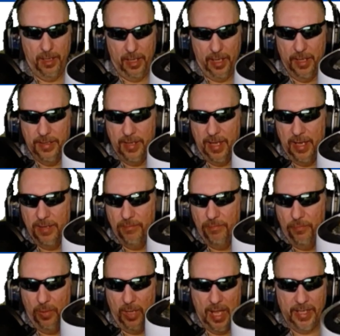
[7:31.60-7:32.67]
and then
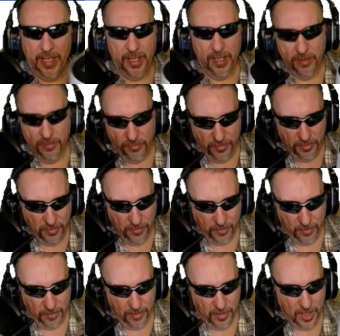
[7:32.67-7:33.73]
plug it into
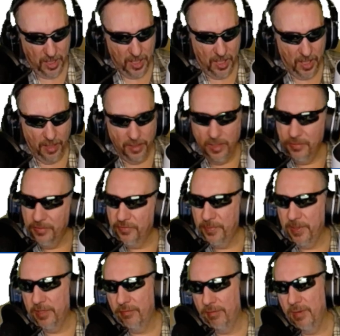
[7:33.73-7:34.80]
your uh,
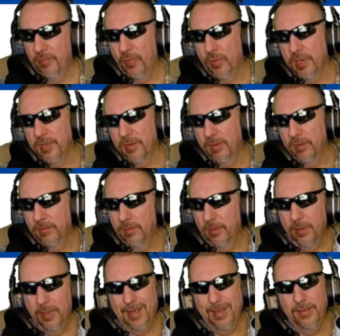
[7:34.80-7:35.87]
USB 3.0.
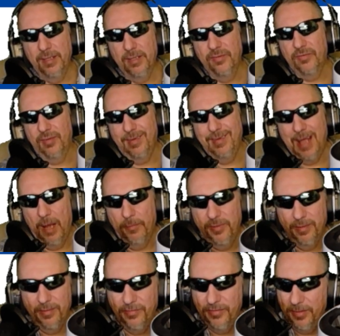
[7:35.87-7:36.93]
And these
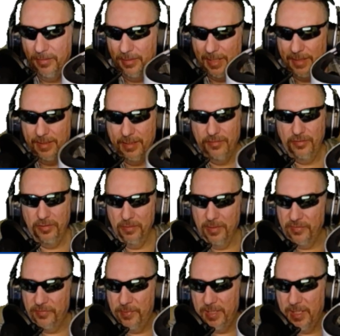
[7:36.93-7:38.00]
adapters, you know, like these
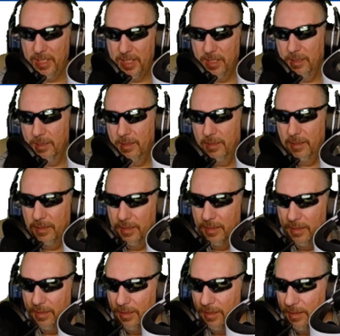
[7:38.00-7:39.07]
USB
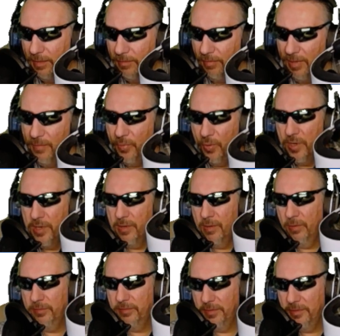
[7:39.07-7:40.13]

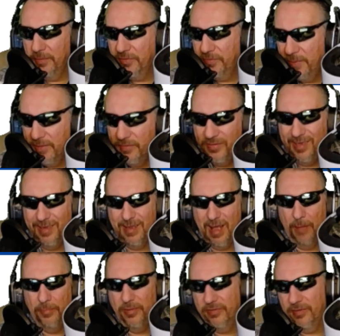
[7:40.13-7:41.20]
3.0 to USB-C
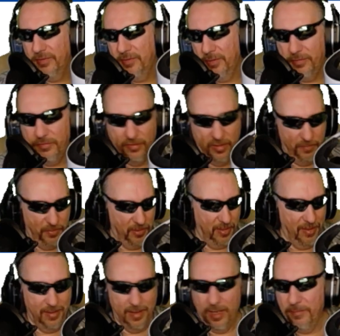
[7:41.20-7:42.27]
adapters are dirt cheap. You
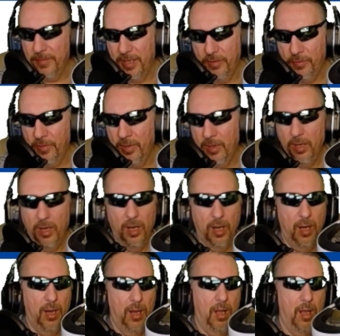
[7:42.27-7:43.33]
can get them anywhere.
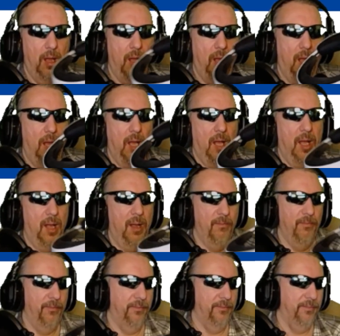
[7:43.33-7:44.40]
Uh,
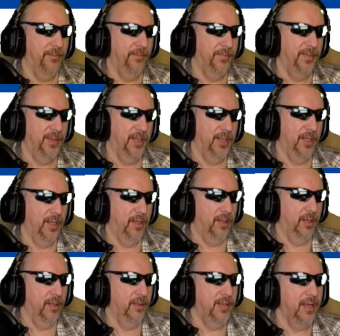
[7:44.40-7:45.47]

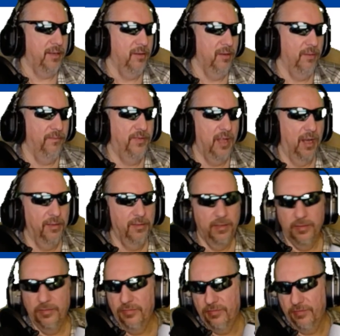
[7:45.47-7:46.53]
they could have done
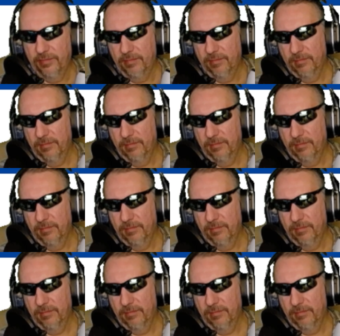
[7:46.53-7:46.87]
this